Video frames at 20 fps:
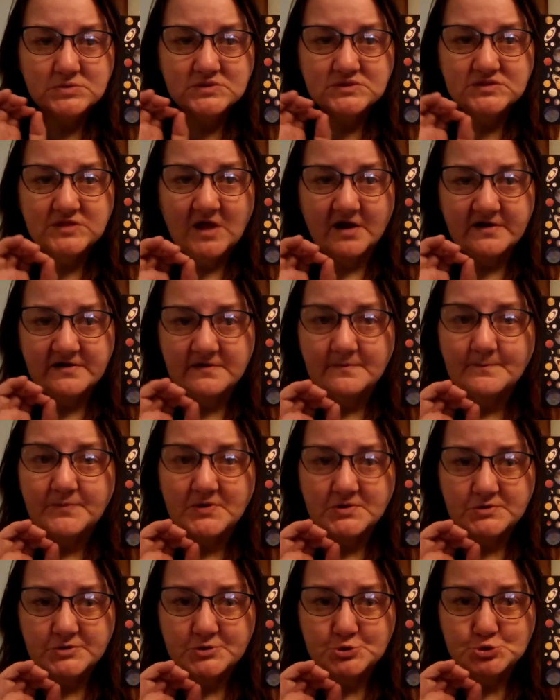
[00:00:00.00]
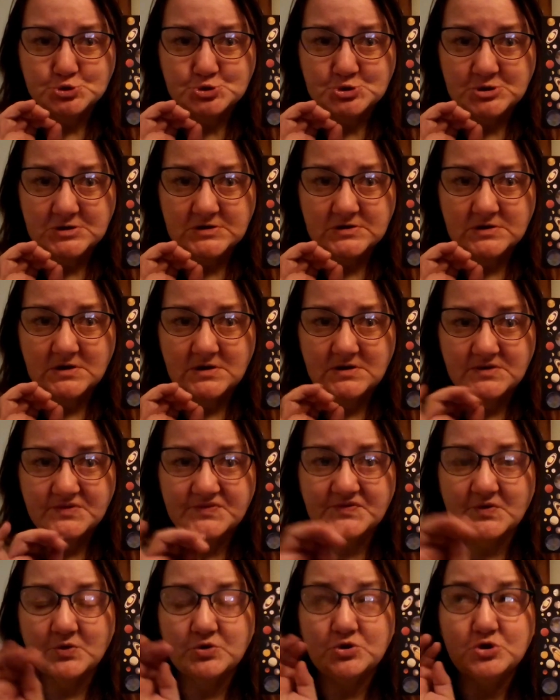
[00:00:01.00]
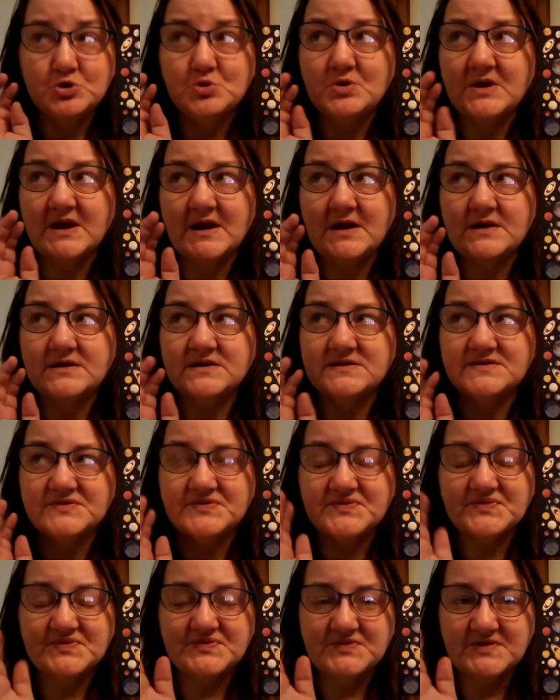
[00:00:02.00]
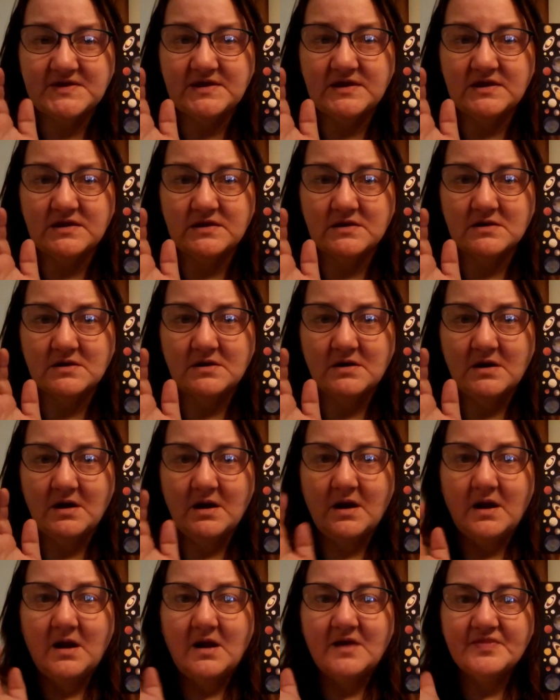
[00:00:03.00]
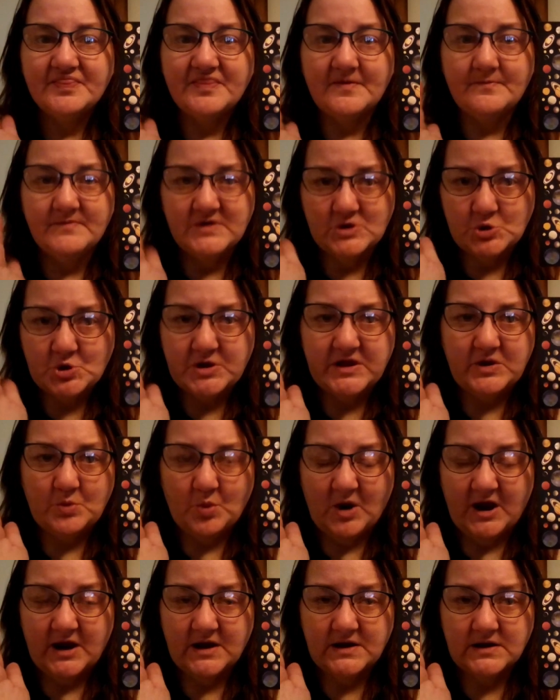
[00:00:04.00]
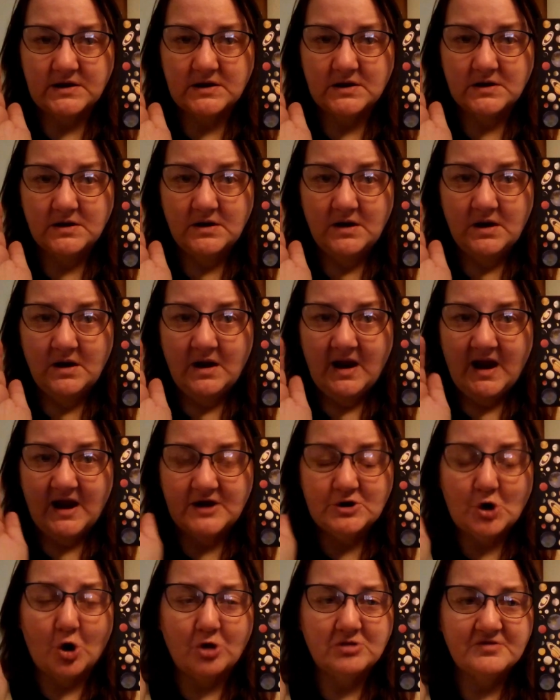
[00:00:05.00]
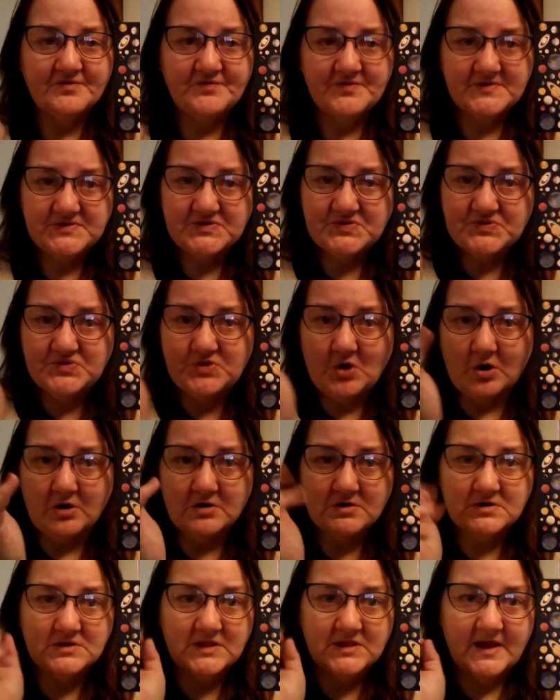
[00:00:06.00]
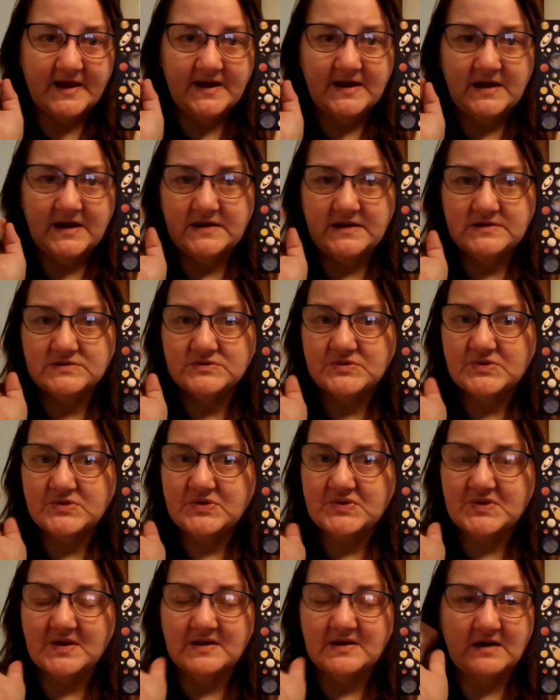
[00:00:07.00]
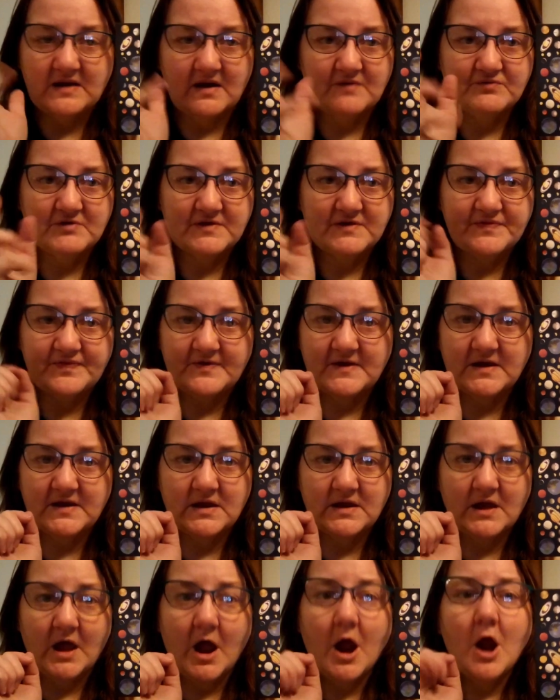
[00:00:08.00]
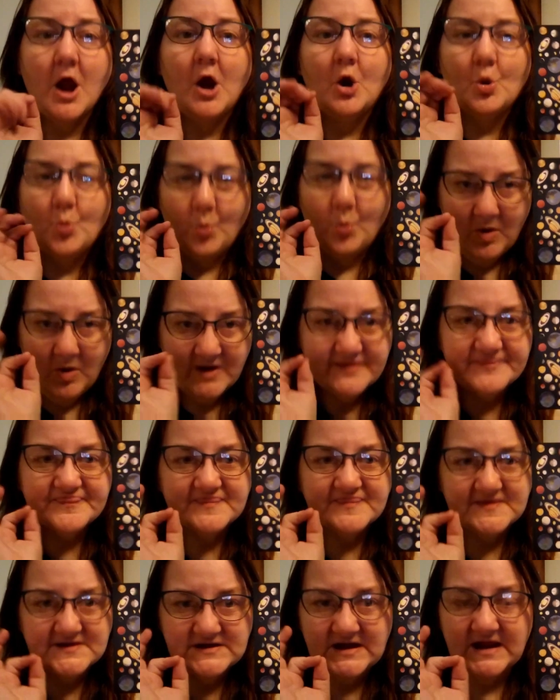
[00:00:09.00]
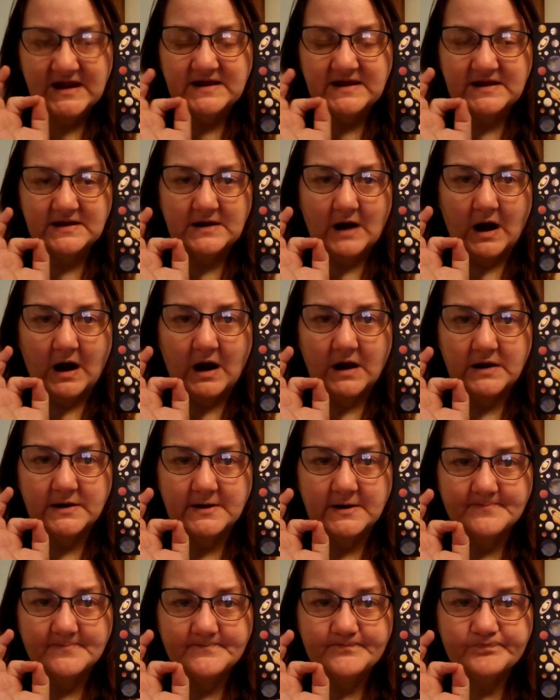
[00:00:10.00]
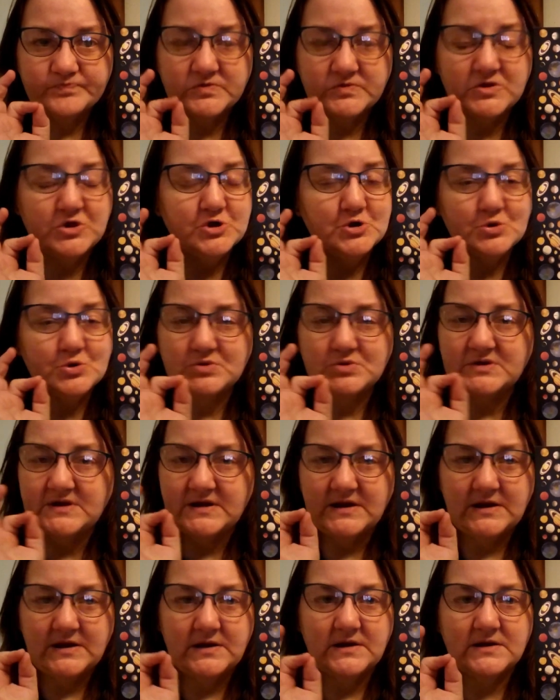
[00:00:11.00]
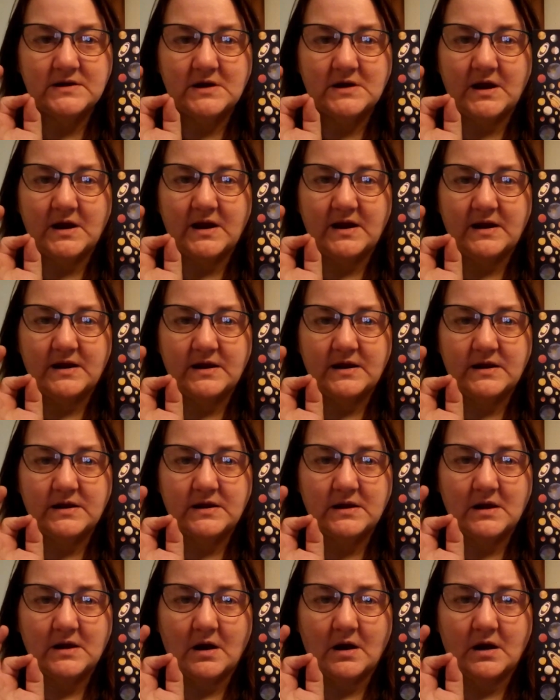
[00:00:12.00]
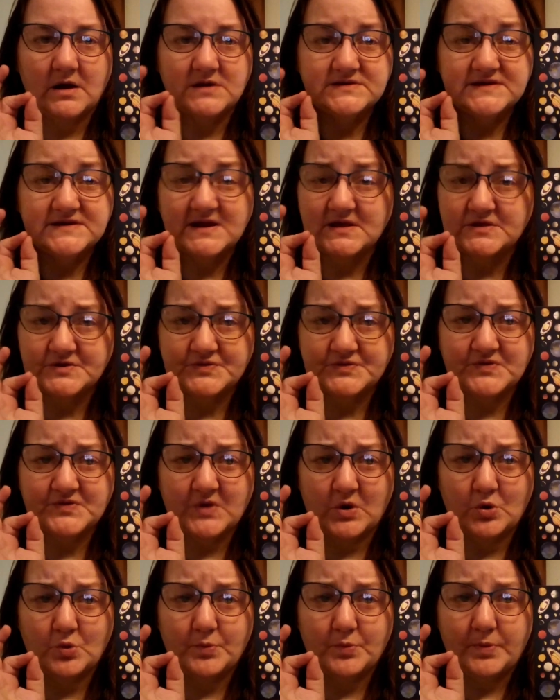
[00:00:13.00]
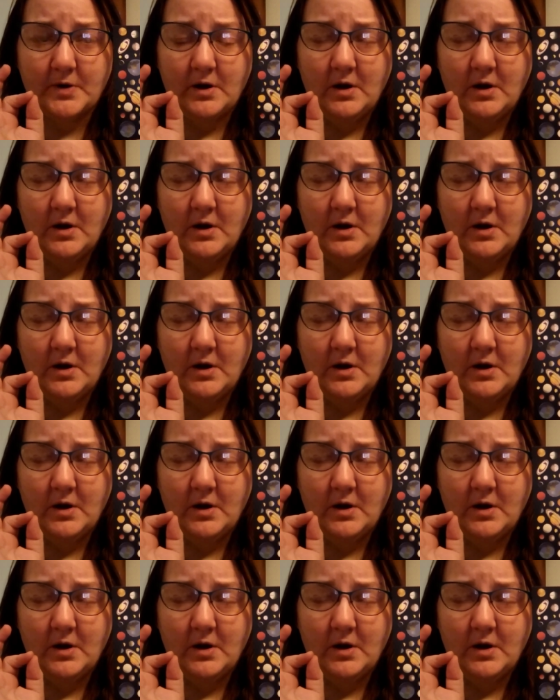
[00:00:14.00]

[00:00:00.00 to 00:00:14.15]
light pollution. So you can see the Milky Way and all of its dark lanes and everything with the naked eye. You don't need a telescope